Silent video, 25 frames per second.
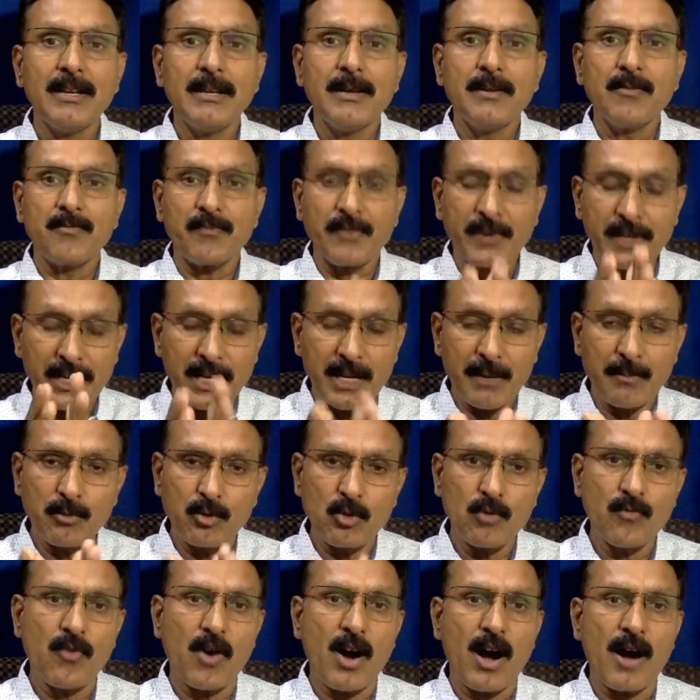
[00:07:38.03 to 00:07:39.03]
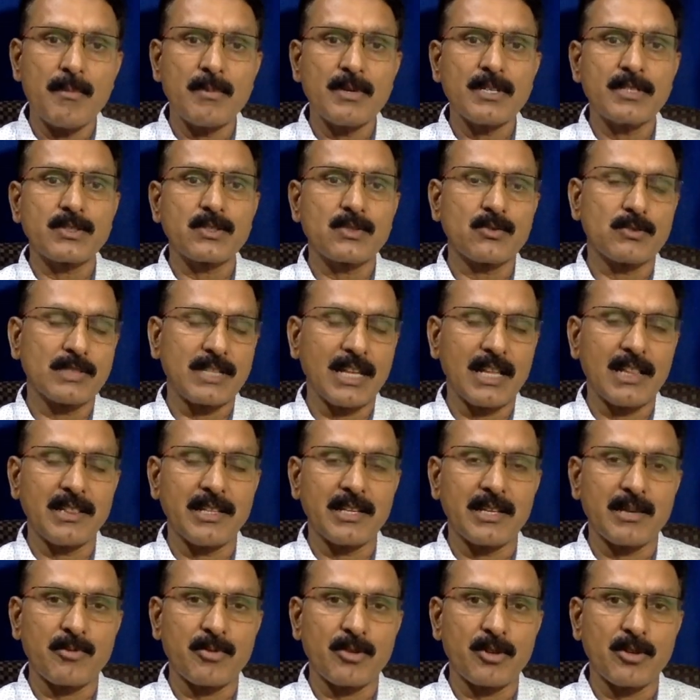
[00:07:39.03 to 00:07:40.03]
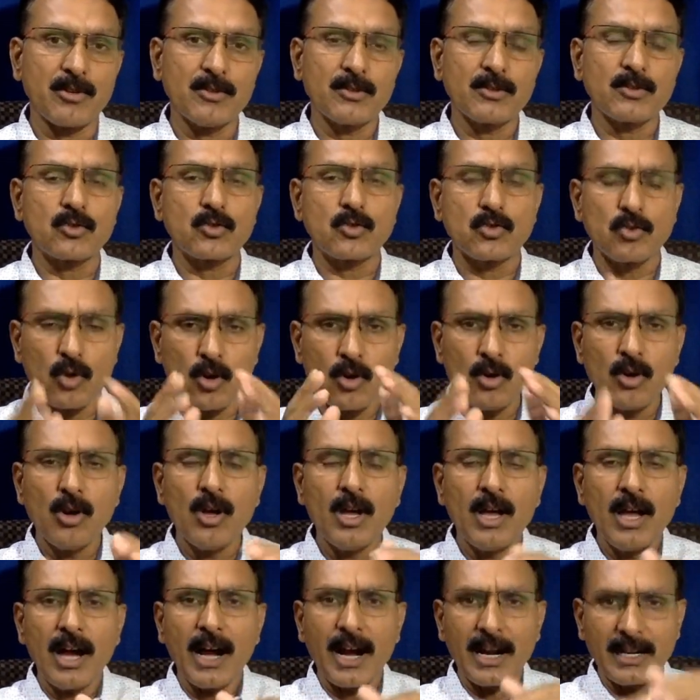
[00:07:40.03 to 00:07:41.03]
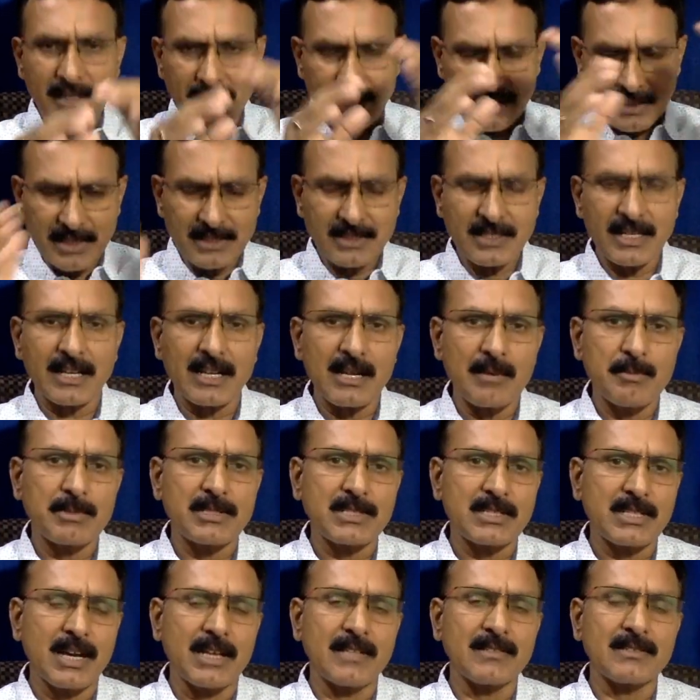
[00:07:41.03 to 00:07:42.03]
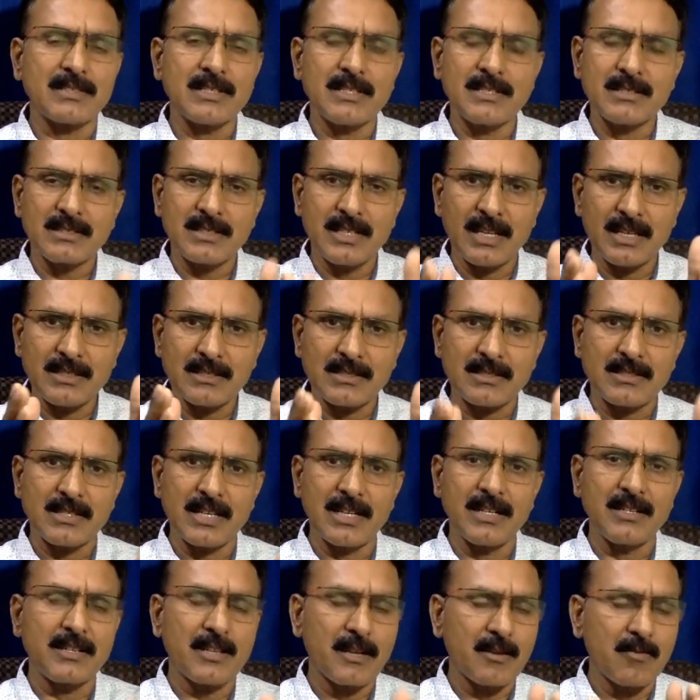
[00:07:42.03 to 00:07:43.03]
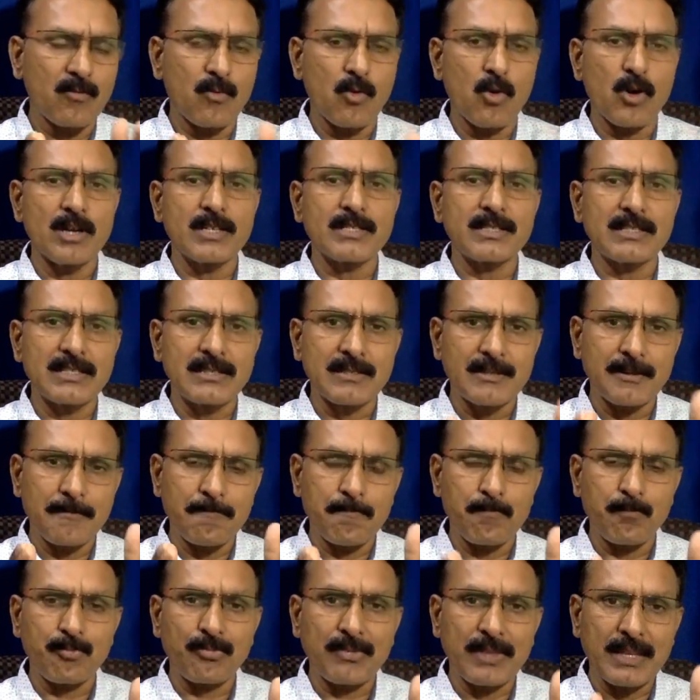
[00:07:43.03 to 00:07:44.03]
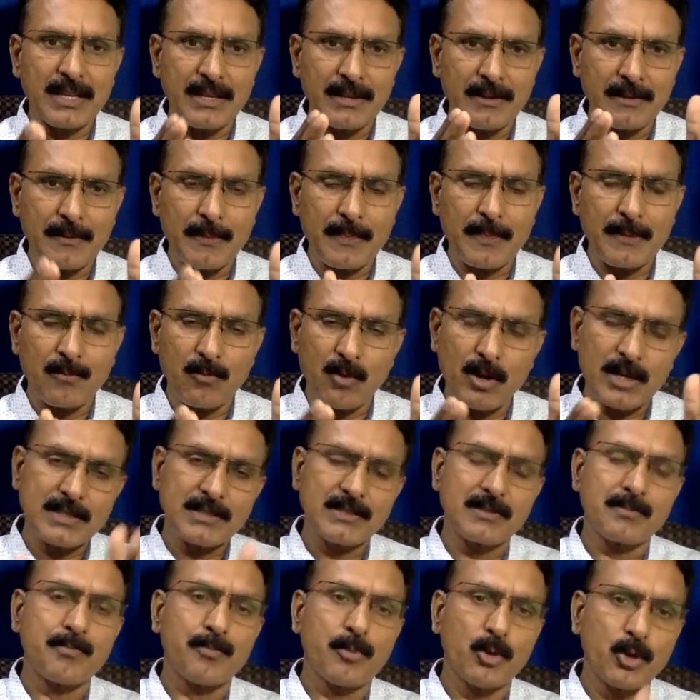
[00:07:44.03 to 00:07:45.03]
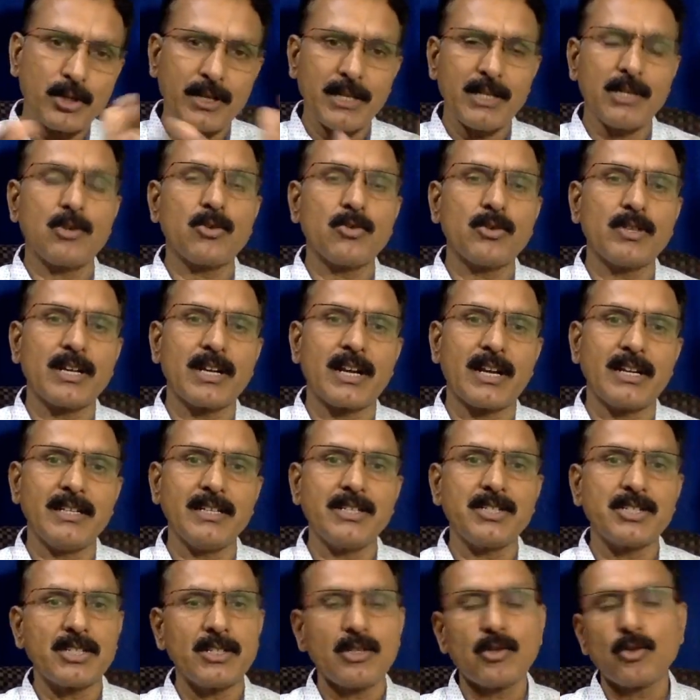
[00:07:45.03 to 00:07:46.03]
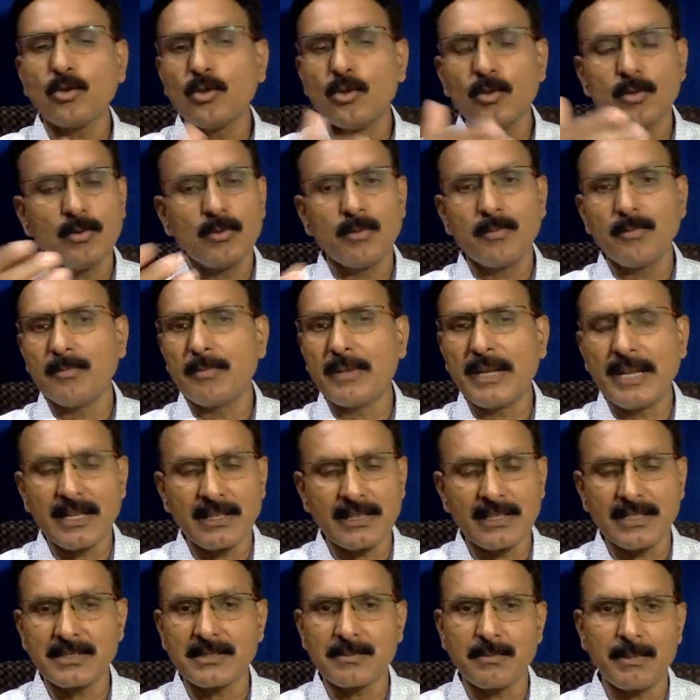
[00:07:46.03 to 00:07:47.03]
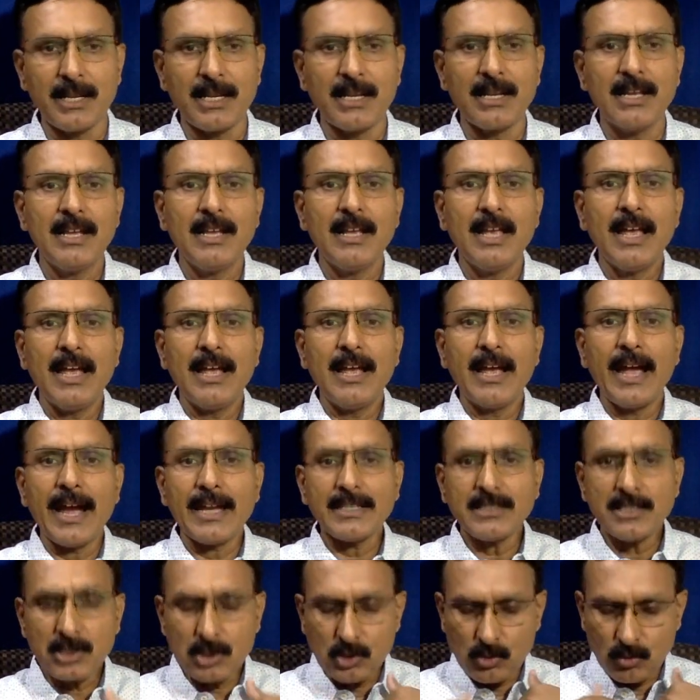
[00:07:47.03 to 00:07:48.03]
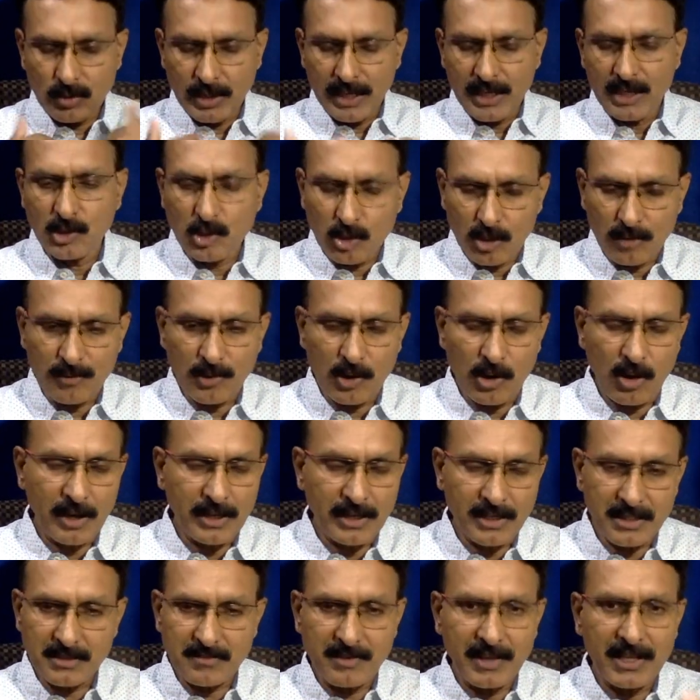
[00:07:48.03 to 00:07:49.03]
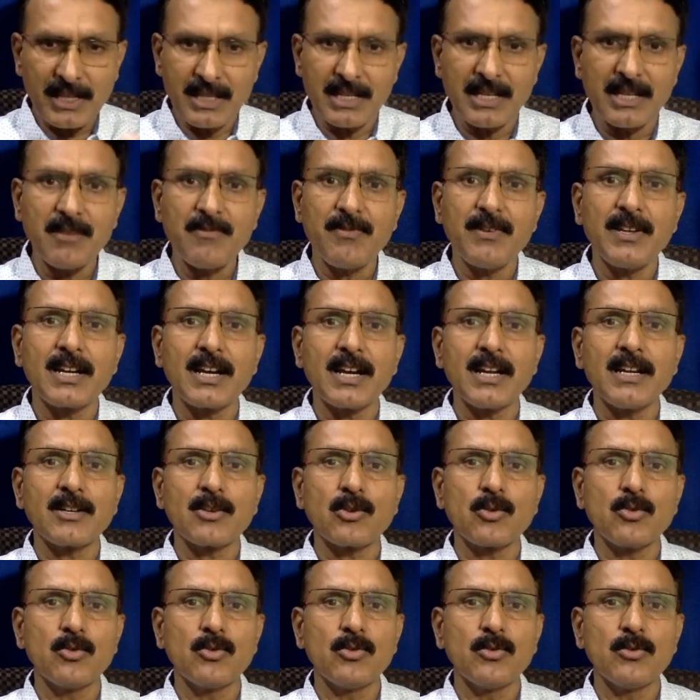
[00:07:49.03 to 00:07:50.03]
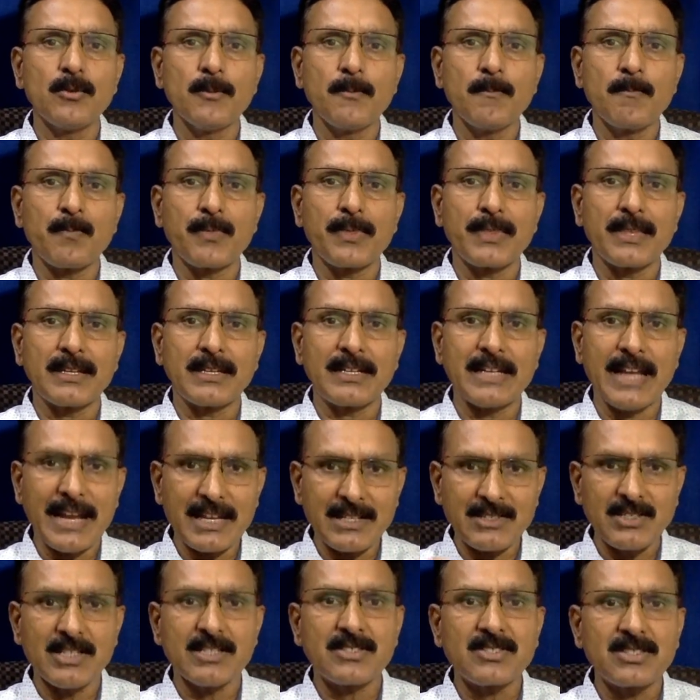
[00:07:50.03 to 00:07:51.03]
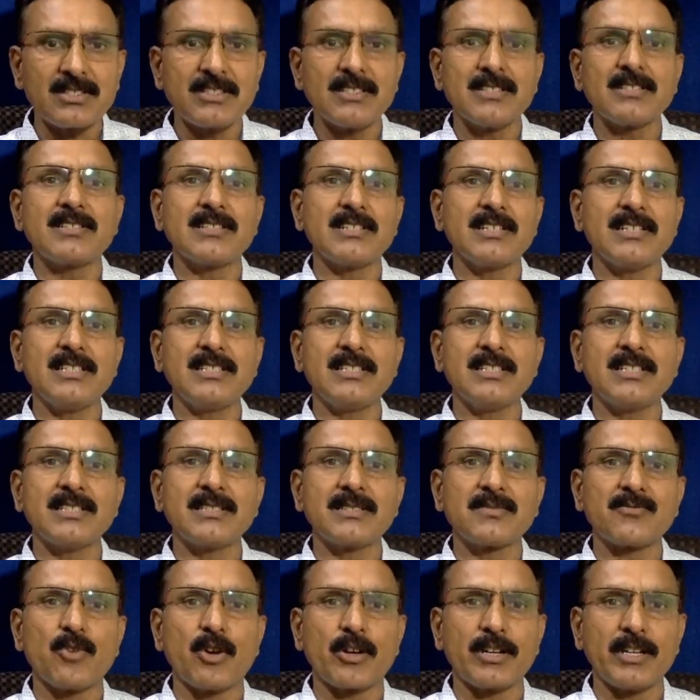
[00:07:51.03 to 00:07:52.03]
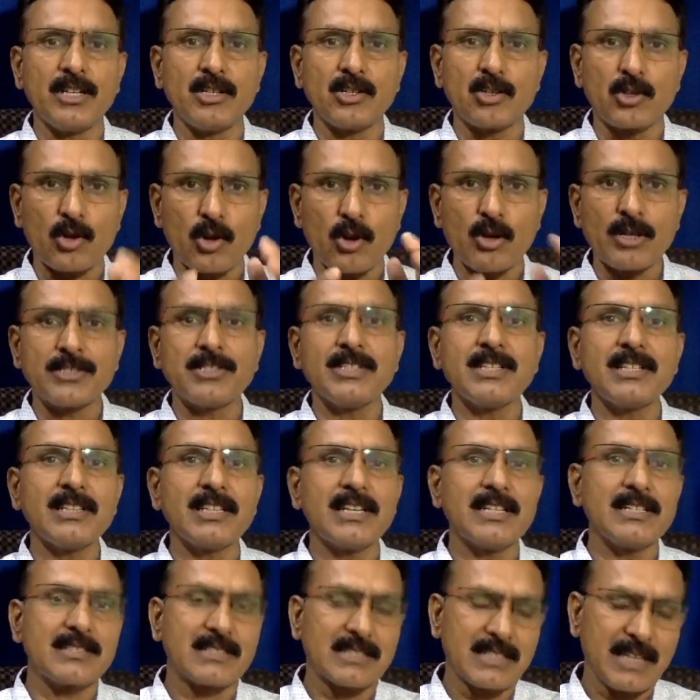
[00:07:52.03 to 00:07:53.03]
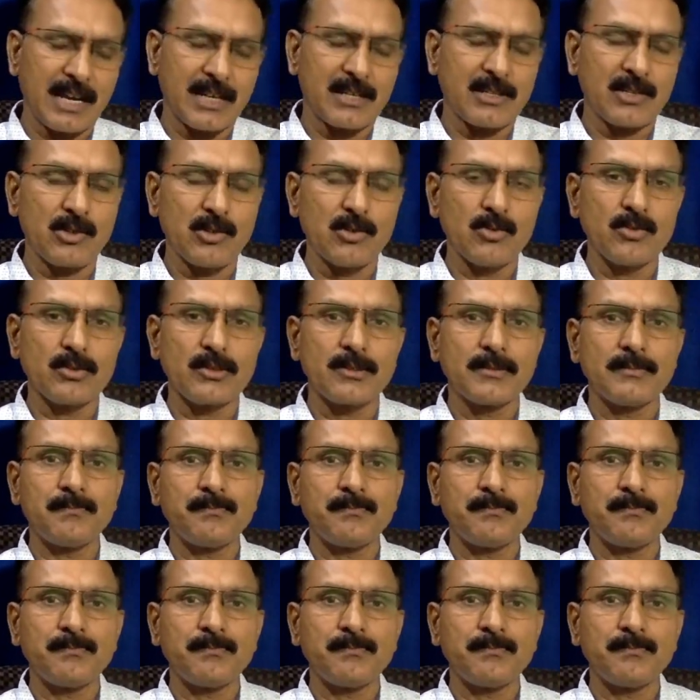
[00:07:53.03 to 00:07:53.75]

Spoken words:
freedom to farmers to sell their produce. So under these circumstances, the center was put into the condition to bring this bill. As a student of law, it is very difficult to digest these reasons for encroaching the statute,